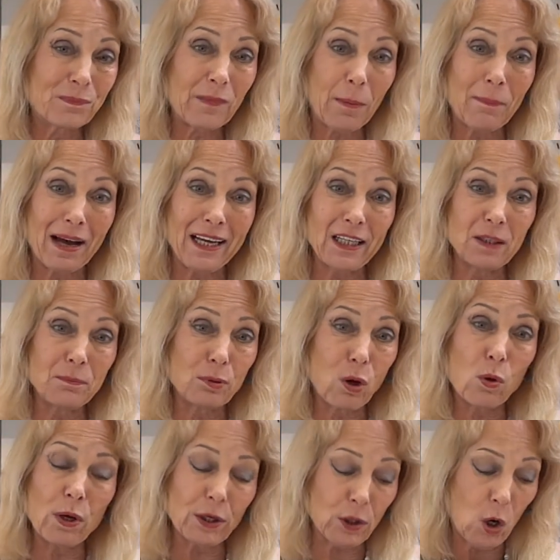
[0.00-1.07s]
my
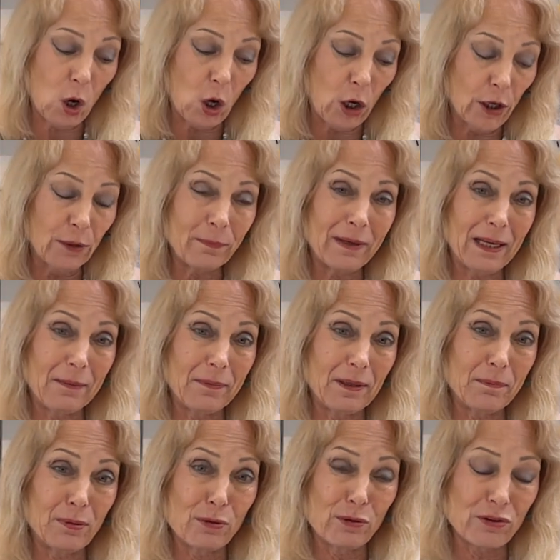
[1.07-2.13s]
broken heart, maybe,
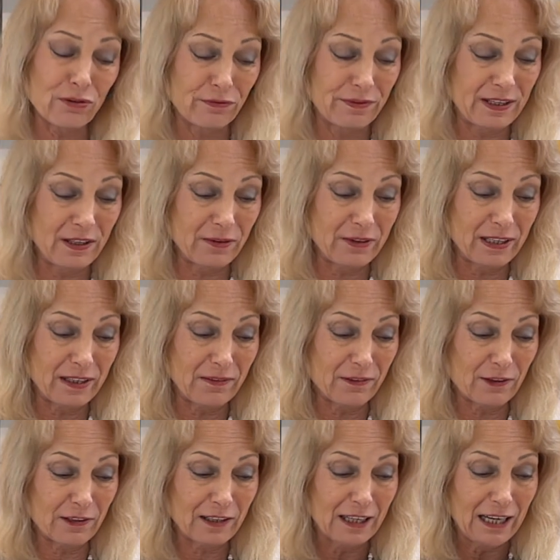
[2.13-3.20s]
persevering
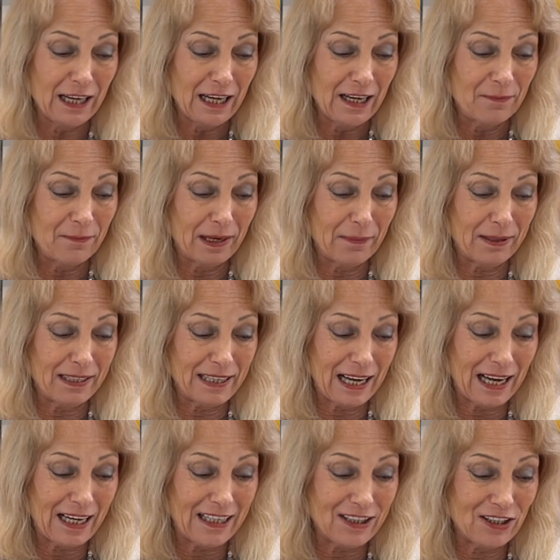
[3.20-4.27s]
for maybe
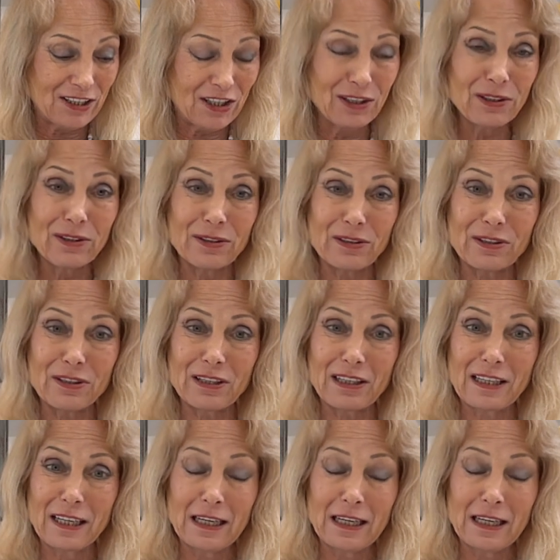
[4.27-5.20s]
nine years.